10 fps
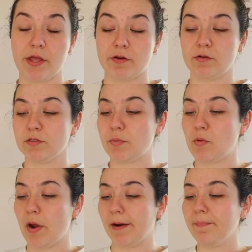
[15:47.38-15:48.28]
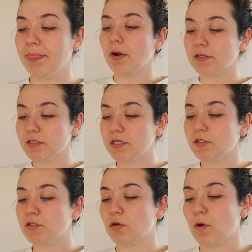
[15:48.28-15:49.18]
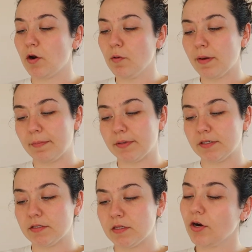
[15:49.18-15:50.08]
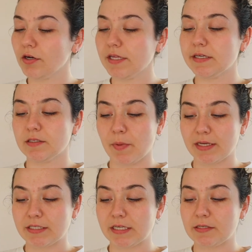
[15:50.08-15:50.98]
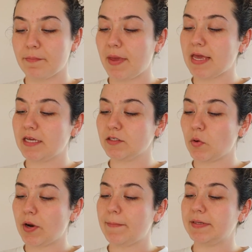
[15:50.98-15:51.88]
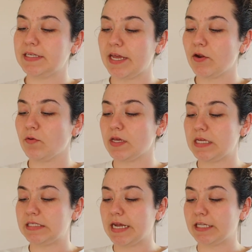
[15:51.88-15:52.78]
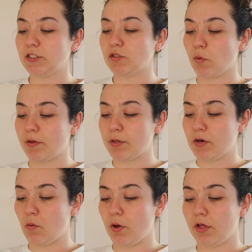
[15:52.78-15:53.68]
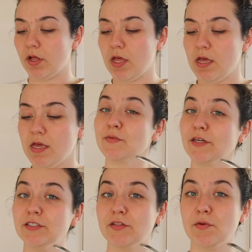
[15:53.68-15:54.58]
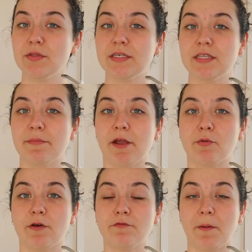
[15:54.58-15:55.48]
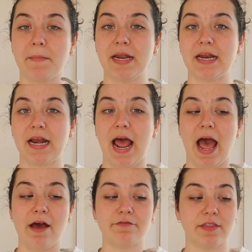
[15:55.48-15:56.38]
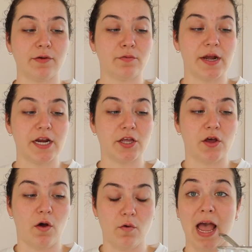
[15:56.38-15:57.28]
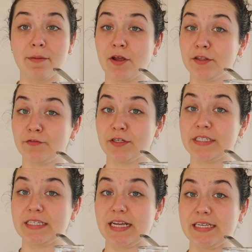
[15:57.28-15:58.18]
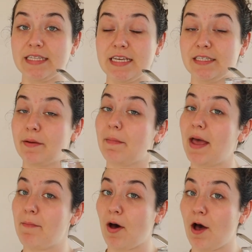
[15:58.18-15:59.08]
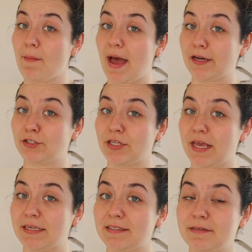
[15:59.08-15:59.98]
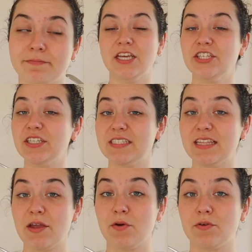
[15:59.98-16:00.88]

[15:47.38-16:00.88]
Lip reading: haters beware, parsley, serrano peppers, garlic, spices, baking soda, potato, yeast, and soybean oil. So I just threw these in the microwave for a minute and a half and they were ready to go. I'm not the first to taste these. My mom actually is. She said they were